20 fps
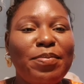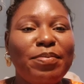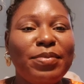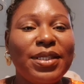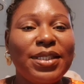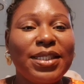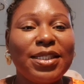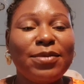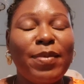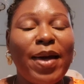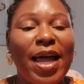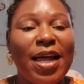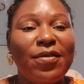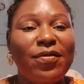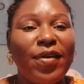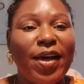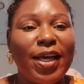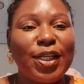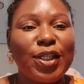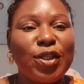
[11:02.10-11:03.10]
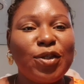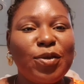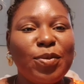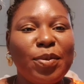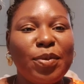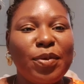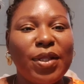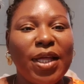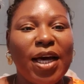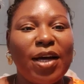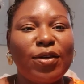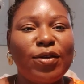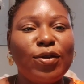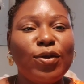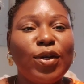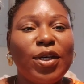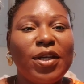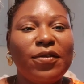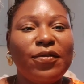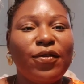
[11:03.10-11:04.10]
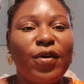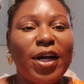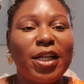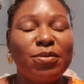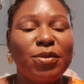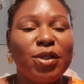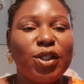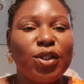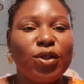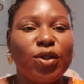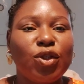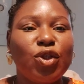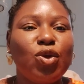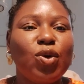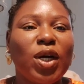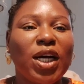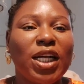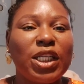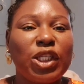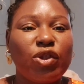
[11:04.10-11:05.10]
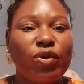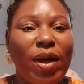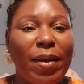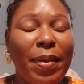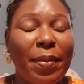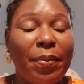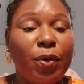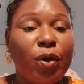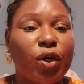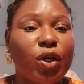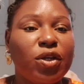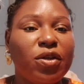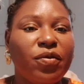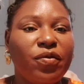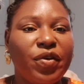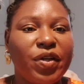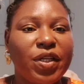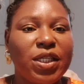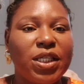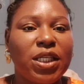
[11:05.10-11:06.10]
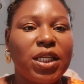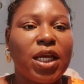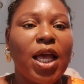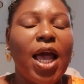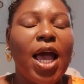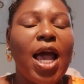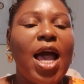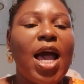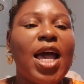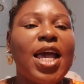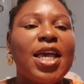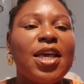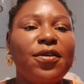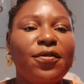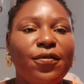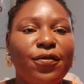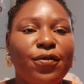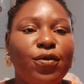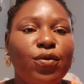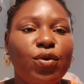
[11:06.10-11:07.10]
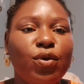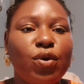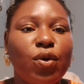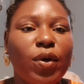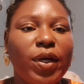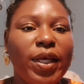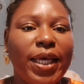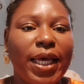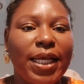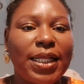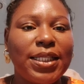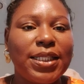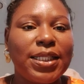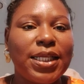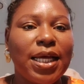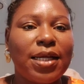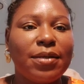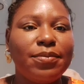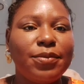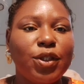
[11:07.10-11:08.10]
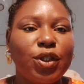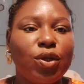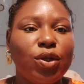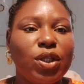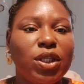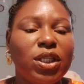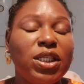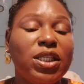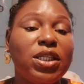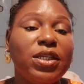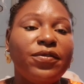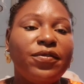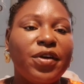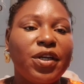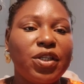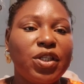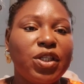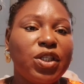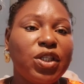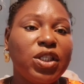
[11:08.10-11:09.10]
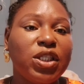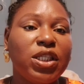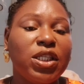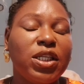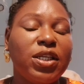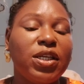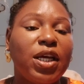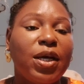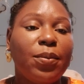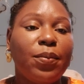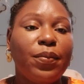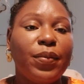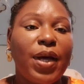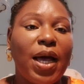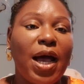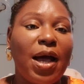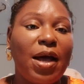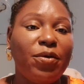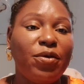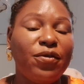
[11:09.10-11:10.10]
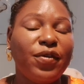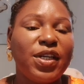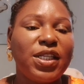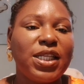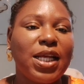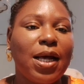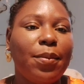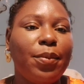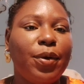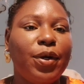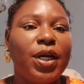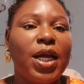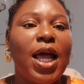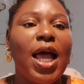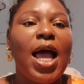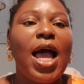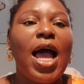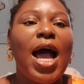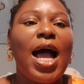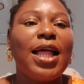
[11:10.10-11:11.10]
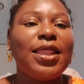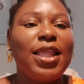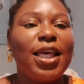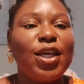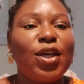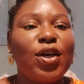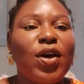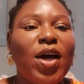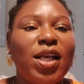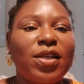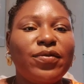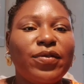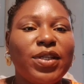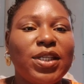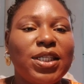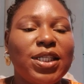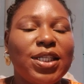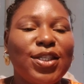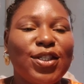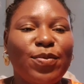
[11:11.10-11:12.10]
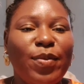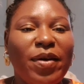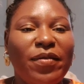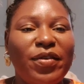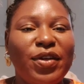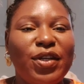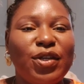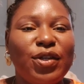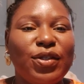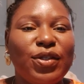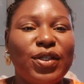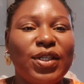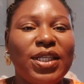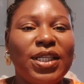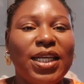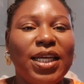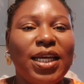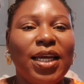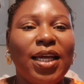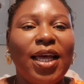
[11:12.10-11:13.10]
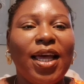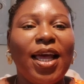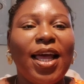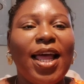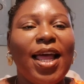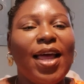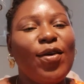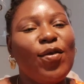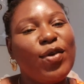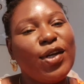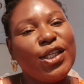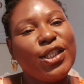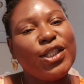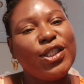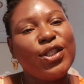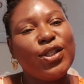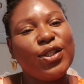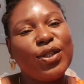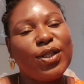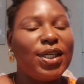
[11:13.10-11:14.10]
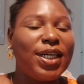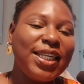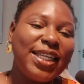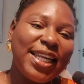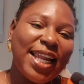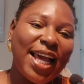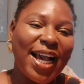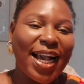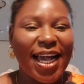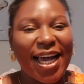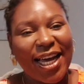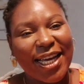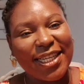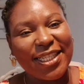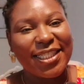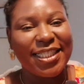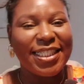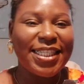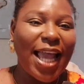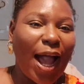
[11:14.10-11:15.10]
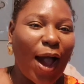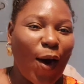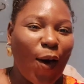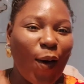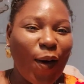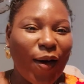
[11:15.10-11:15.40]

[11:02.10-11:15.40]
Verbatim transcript: this is my advice to people that are looking for admission you can try babcock university if you do not get admission in in the um, university abroad and thank you guys for listening to my video today wishing you good luck ciao